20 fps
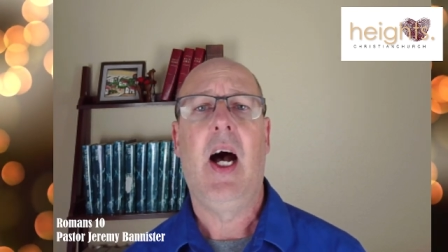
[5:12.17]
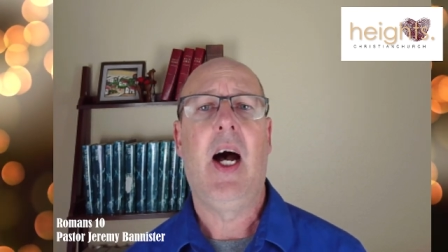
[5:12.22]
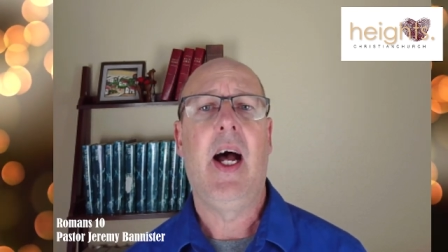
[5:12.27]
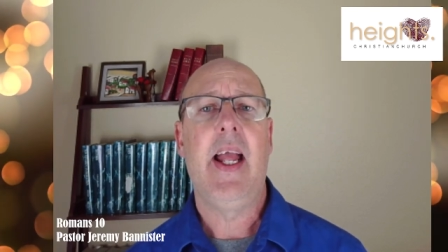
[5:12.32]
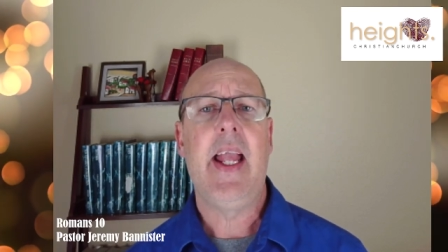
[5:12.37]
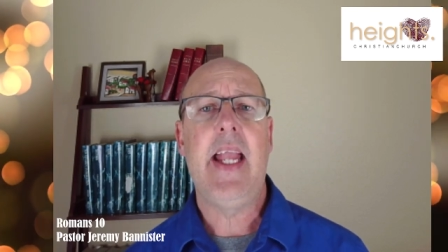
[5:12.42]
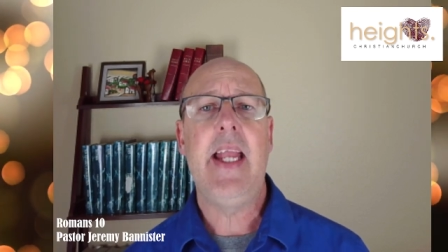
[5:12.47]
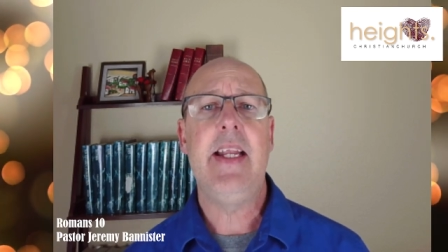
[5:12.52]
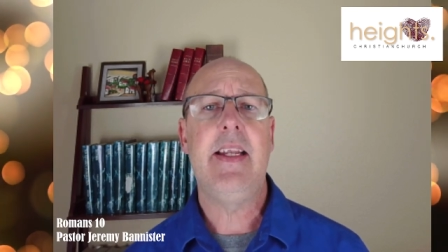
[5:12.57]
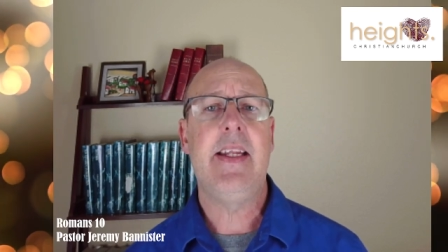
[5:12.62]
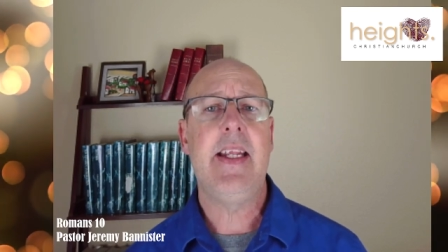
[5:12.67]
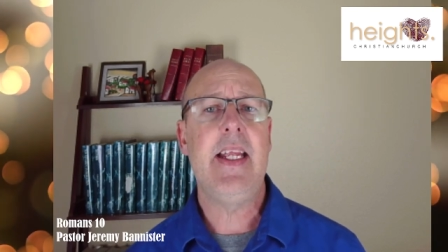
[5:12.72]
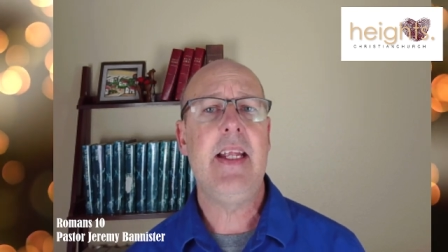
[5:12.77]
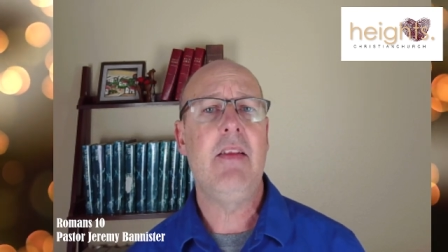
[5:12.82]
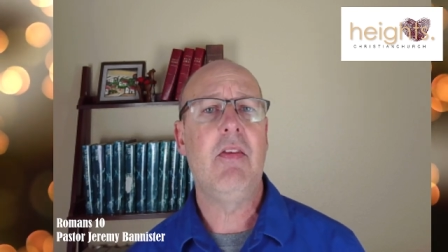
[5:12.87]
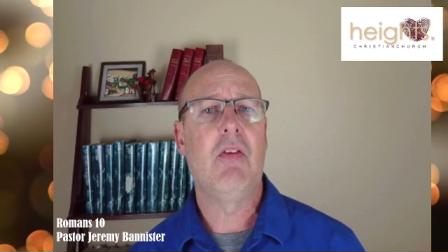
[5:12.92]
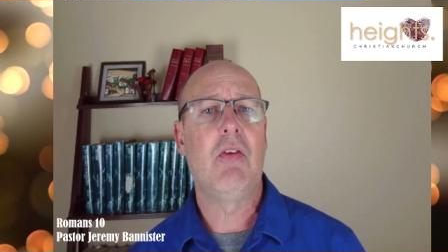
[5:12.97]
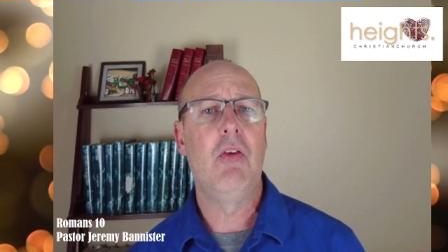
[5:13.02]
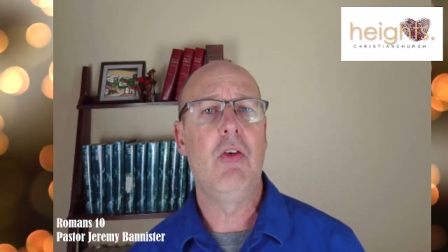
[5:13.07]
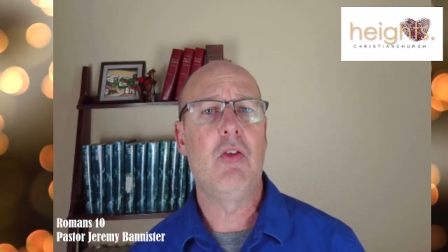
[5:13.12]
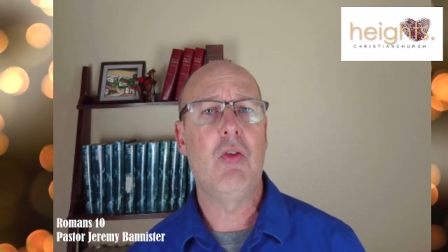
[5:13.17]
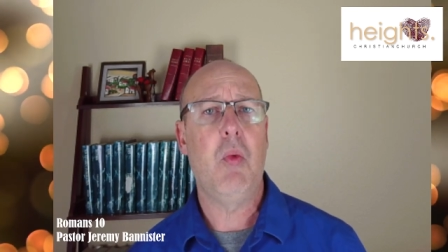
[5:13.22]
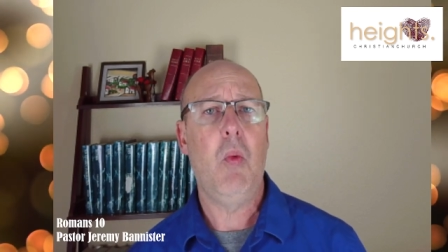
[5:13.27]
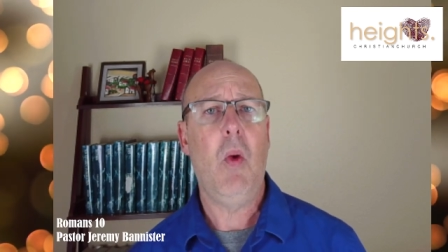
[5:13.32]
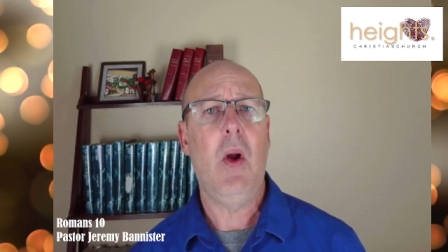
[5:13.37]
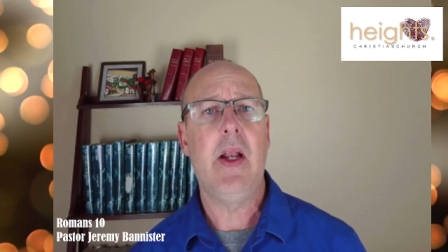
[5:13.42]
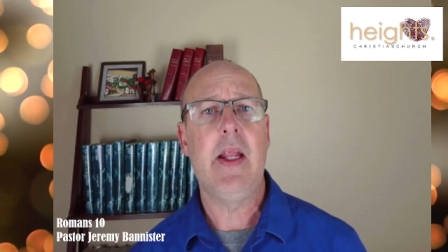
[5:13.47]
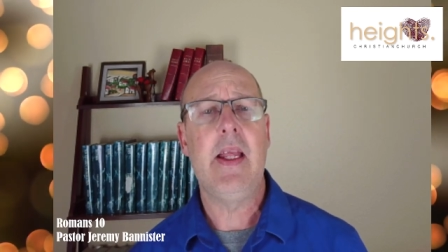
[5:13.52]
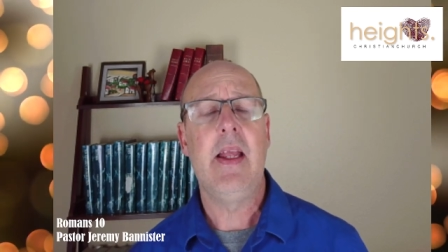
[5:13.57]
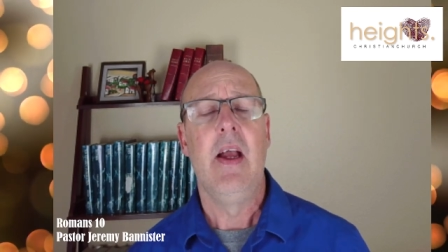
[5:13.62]
uh, 18 through
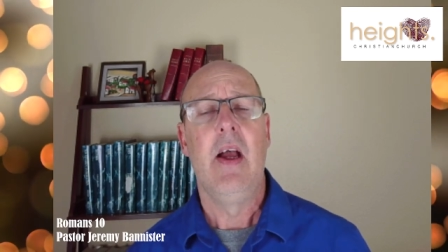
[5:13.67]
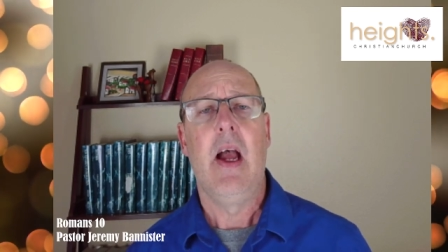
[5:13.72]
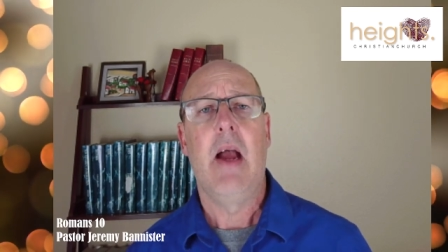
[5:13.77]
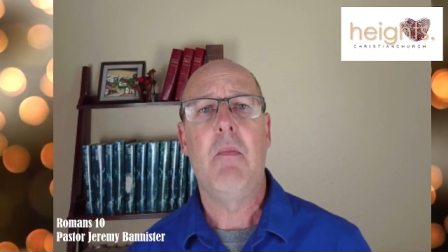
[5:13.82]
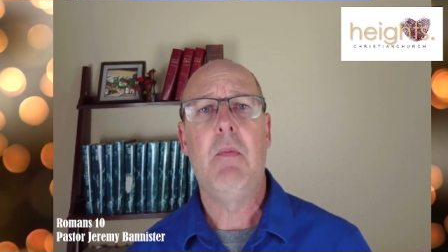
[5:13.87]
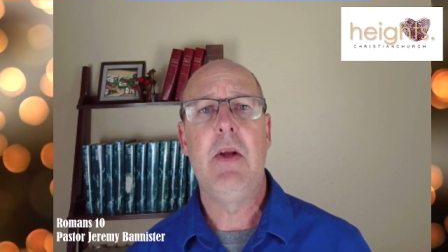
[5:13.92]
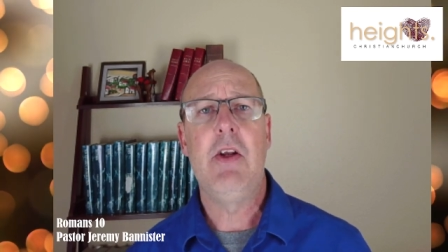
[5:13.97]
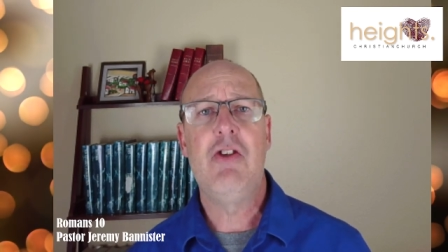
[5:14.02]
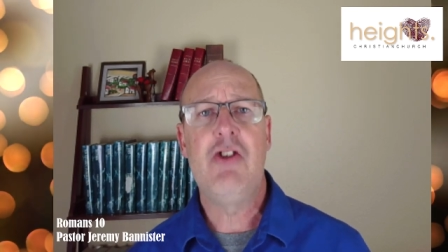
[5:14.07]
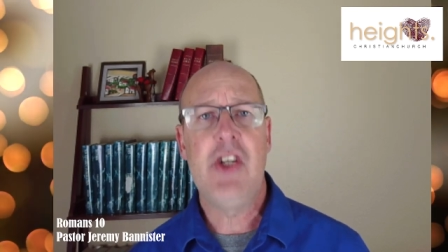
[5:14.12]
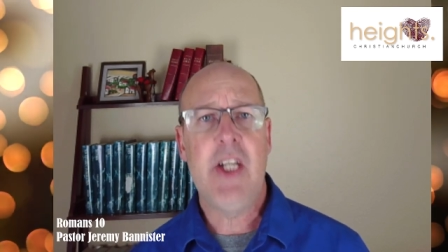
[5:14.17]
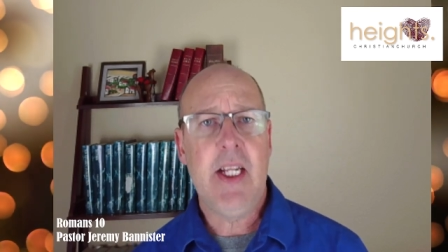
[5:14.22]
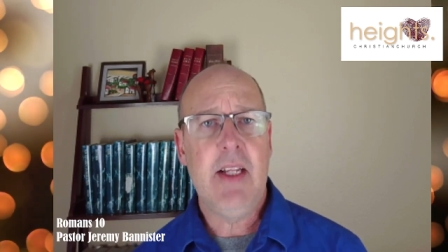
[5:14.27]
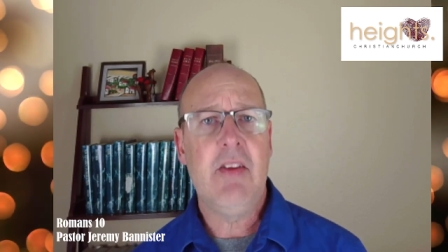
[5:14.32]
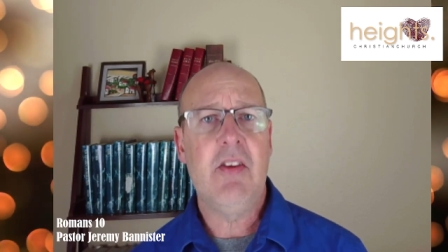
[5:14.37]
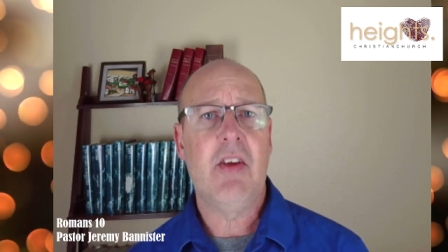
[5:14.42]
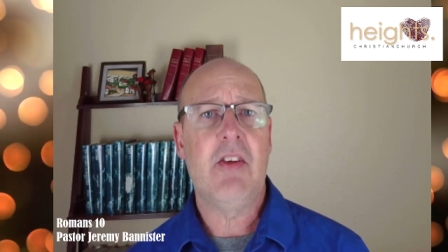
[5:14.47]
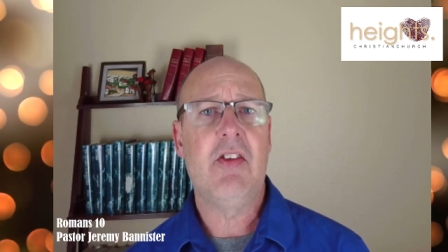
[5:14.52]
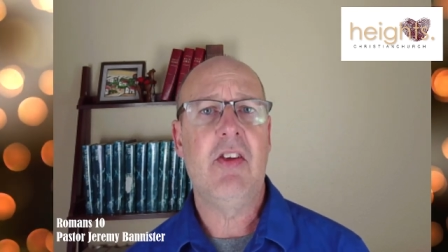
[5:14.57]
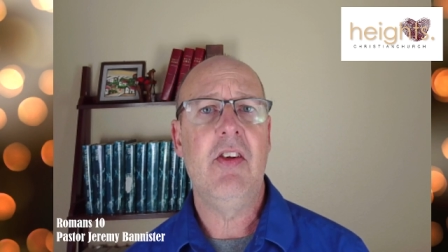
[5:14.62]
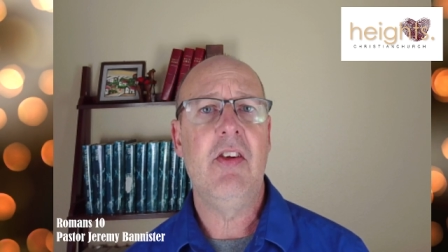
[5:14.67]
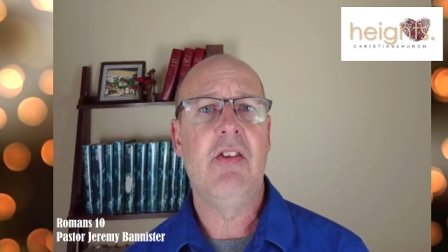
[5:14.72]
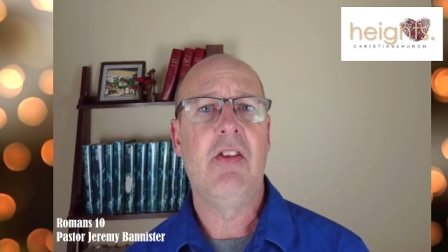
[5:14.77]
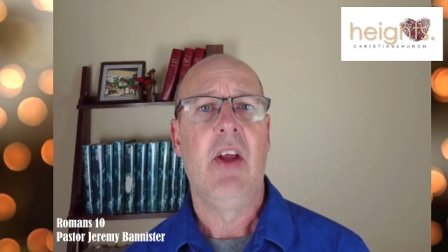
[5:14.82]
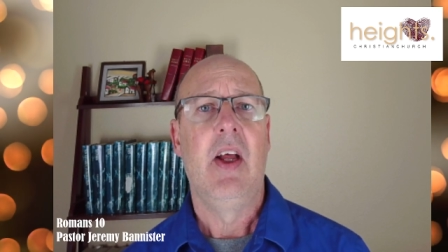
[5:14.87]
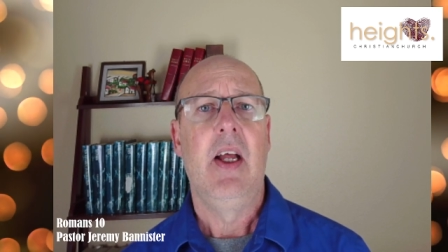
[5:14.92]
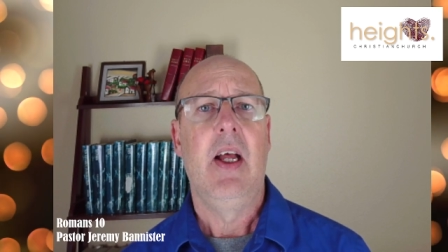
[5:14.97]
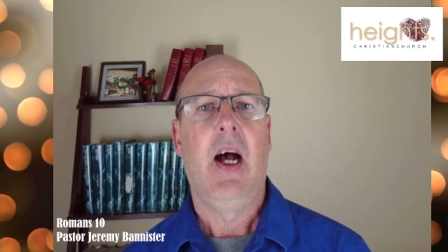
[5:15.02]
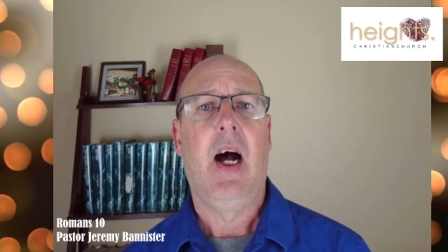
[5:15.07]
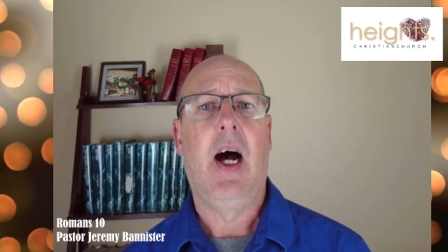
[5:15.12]
20, when Jesus is
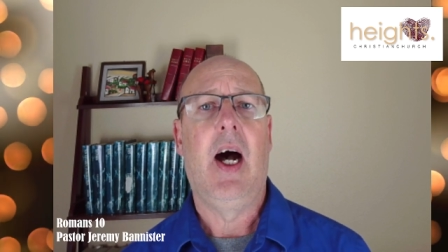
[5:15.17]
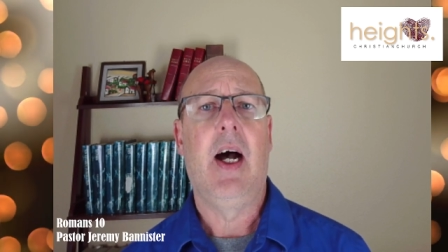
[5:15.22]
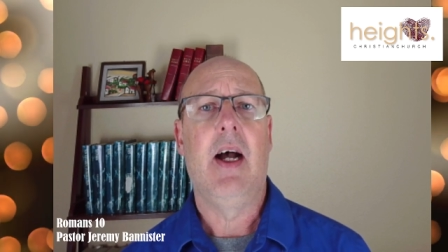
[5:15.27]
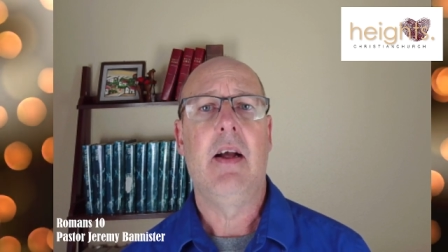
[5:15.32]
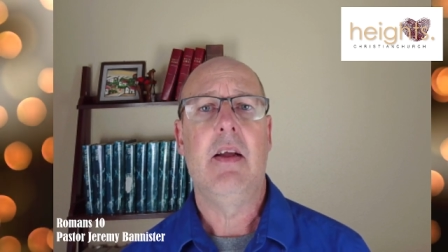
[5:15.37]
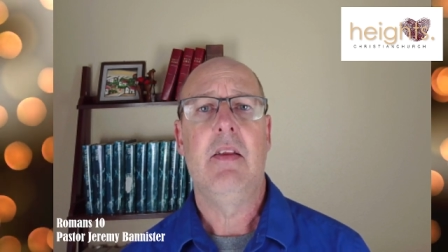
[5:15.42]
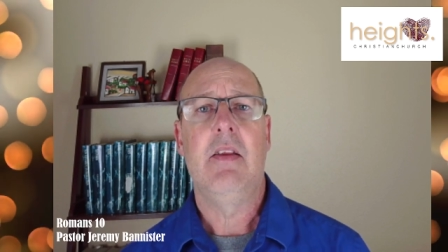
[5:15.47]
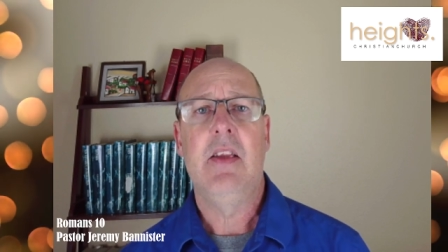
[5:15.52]
uh,